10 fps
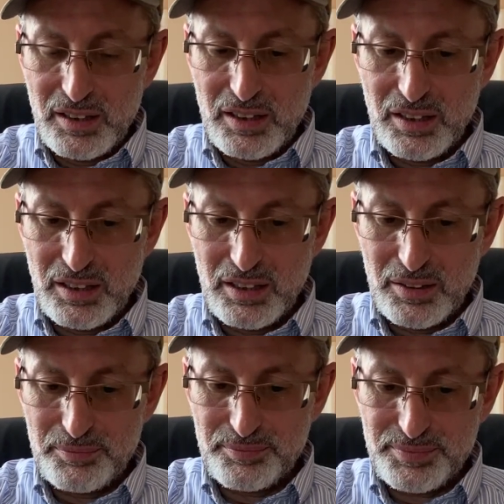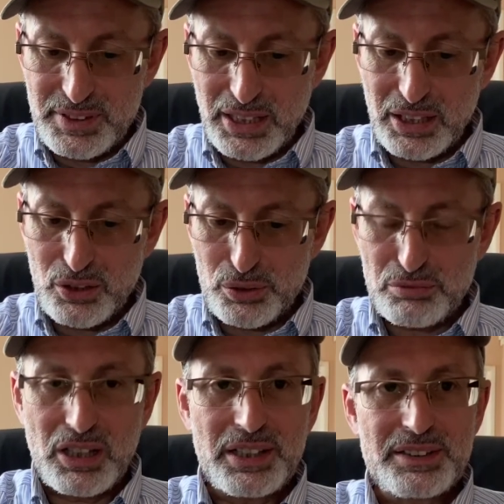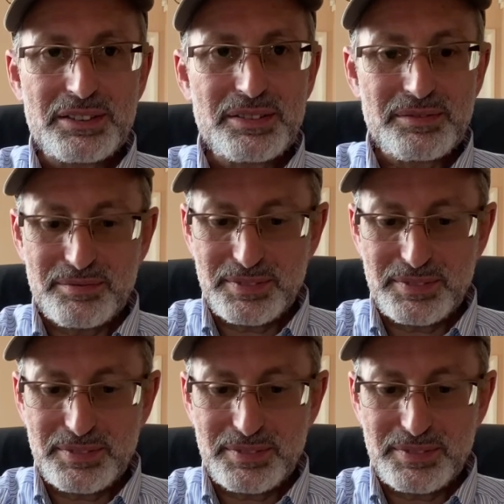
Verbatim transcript: Um, till I got it right.